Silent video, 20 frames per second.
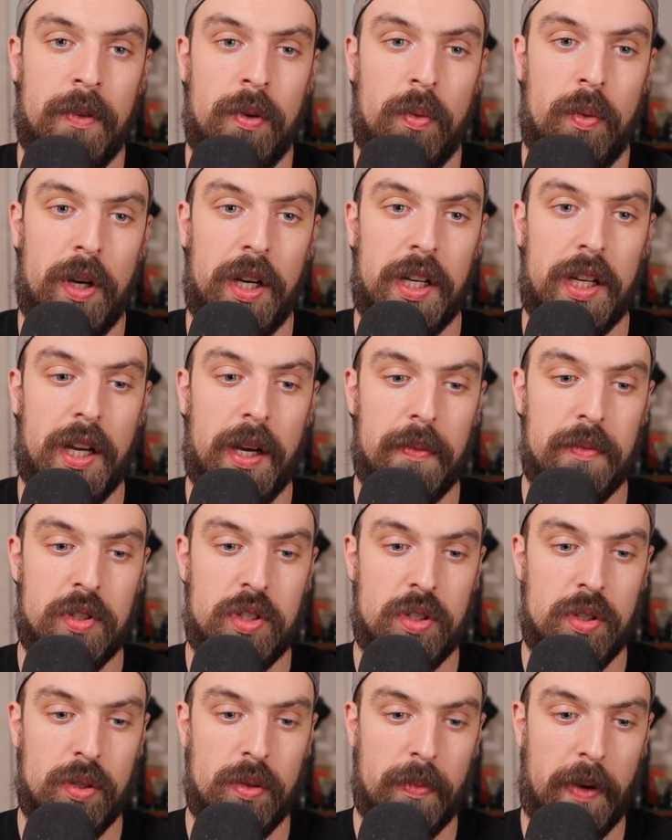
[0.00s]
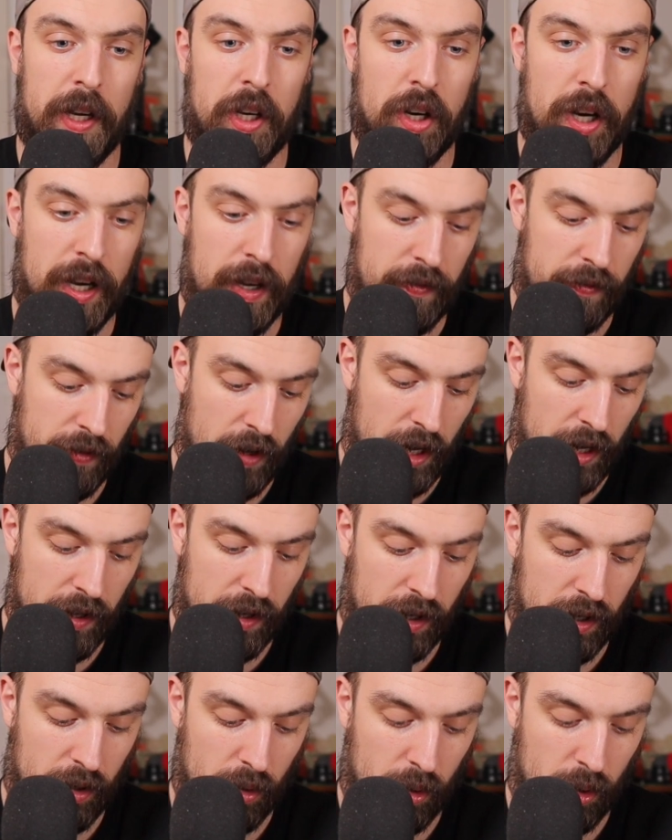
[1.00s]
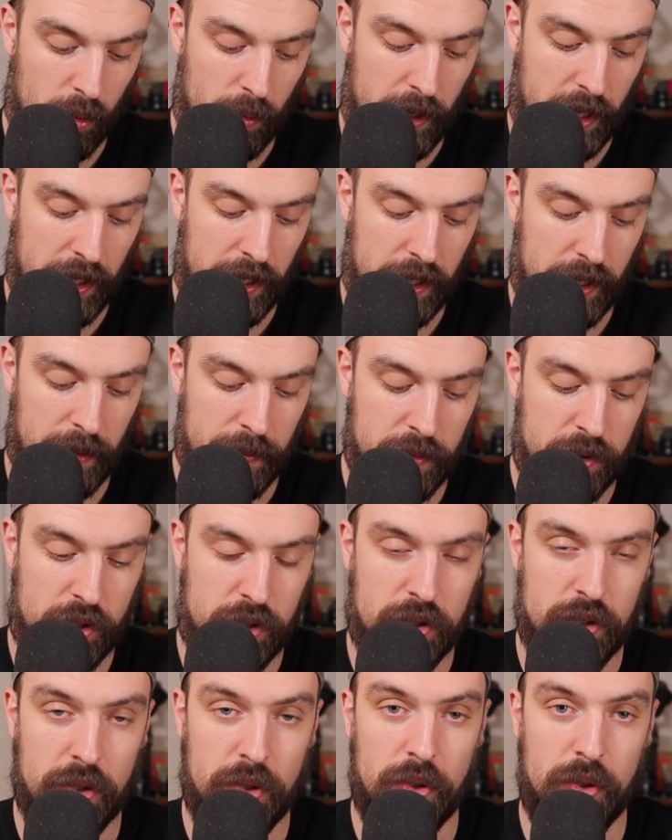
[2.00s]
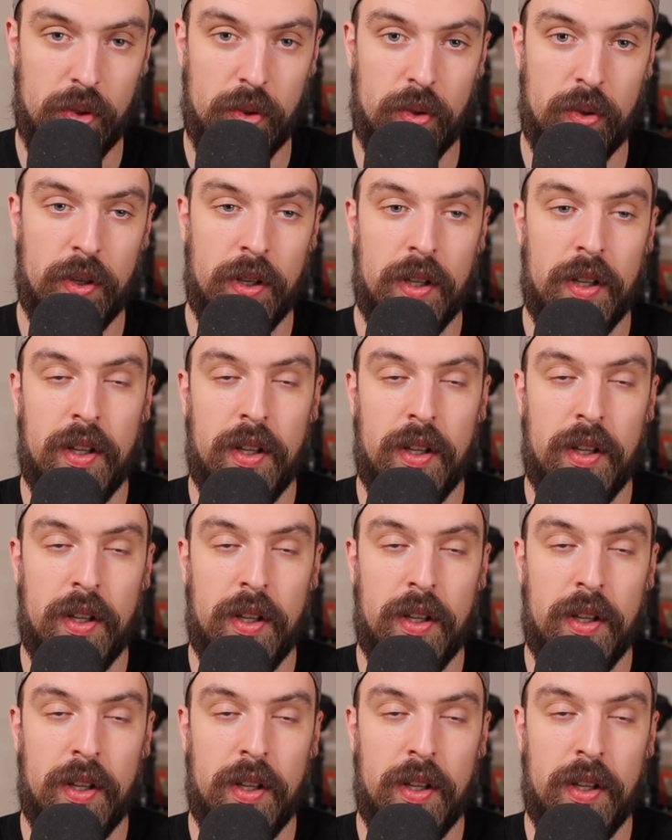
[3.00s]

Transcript: when it comes to my grandfather, or when it comes to,